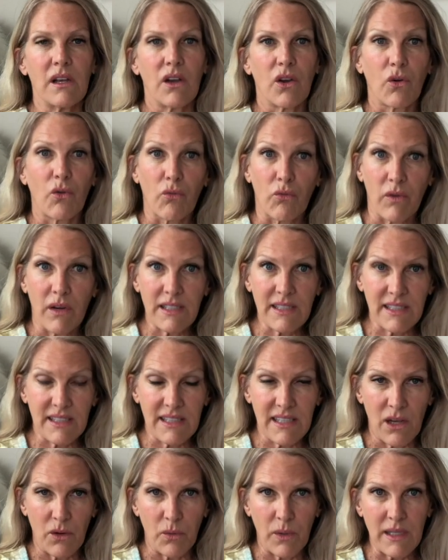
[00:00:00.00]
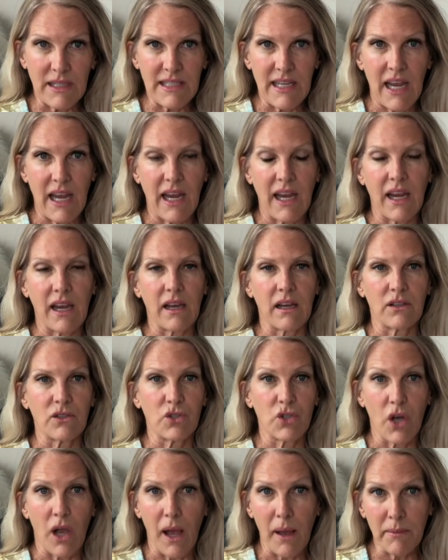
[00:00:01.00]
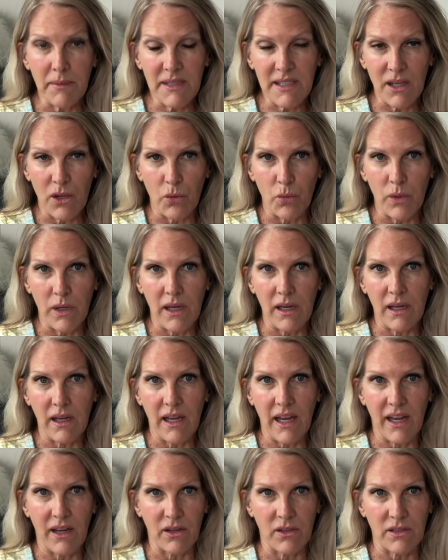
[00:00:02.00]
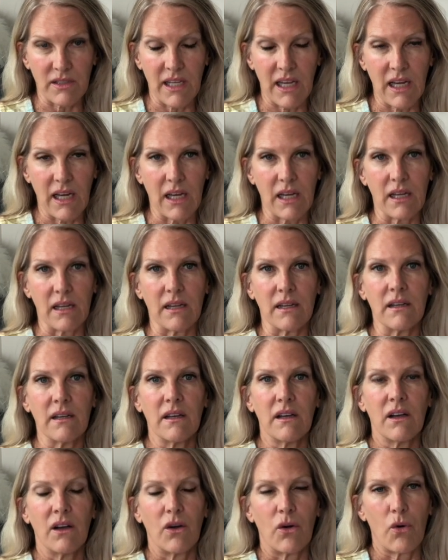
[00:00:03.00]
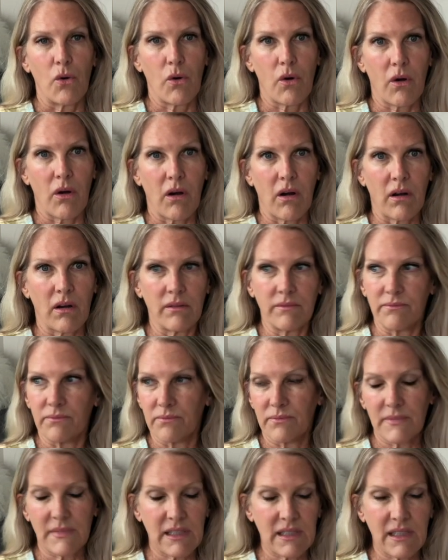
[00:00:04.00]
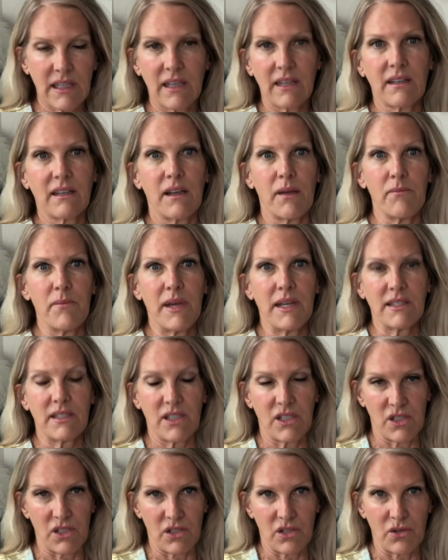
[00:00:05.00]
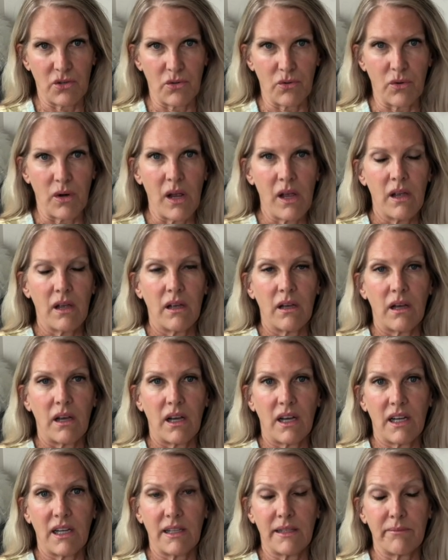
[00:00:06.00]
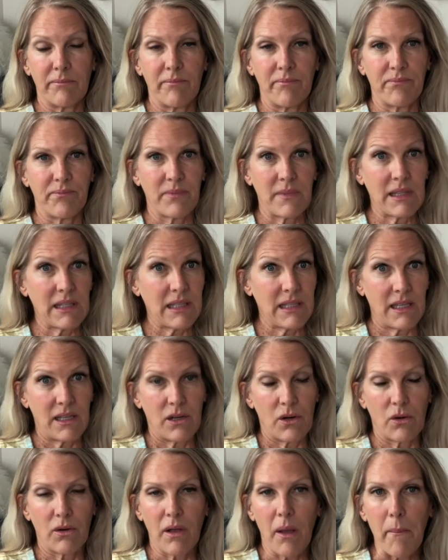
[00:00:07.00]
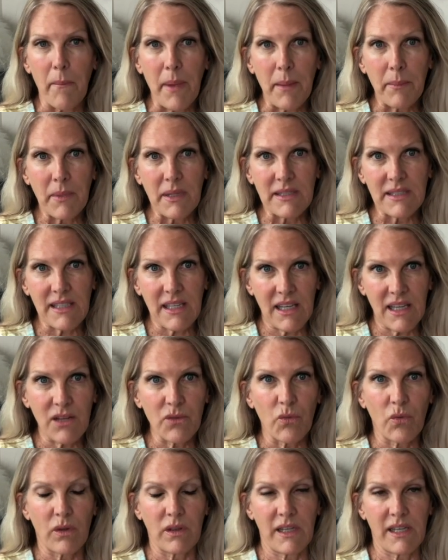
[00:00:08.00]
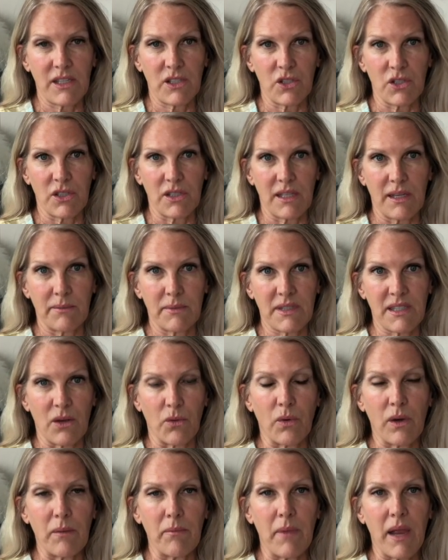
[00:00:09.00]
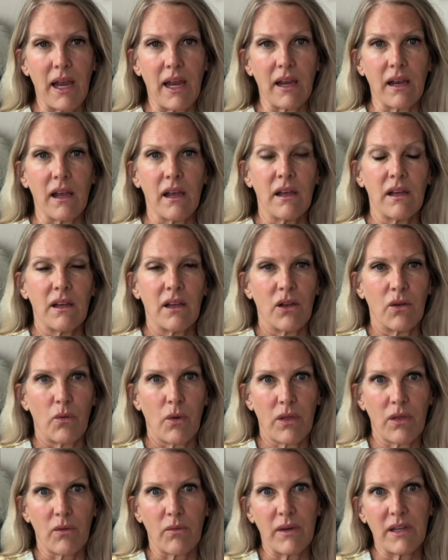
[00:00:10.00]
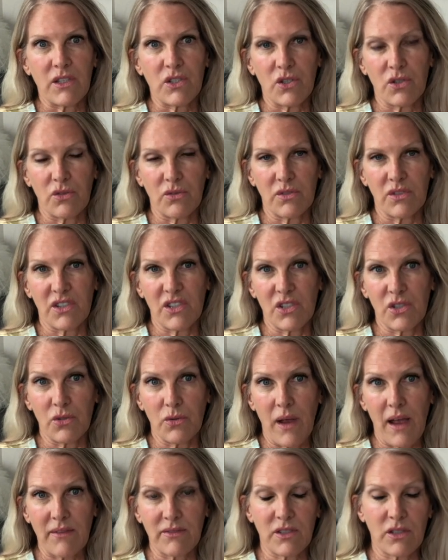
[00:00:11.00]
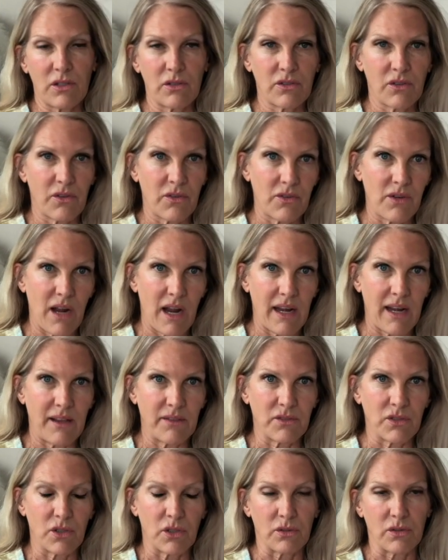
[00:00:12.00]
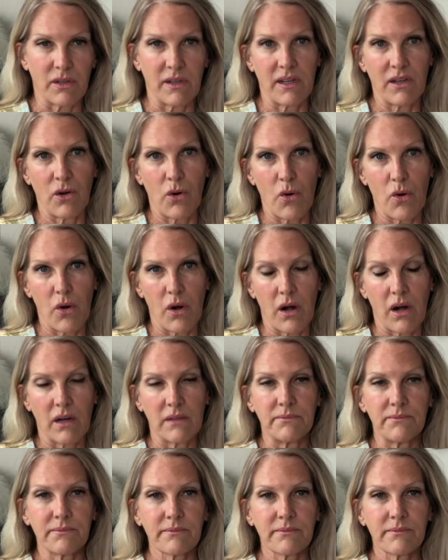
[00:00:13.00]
risks that we take, jobs that we entertain or commit to do, um, commitments in relationships that we make, whether we choose to have children or not have children, or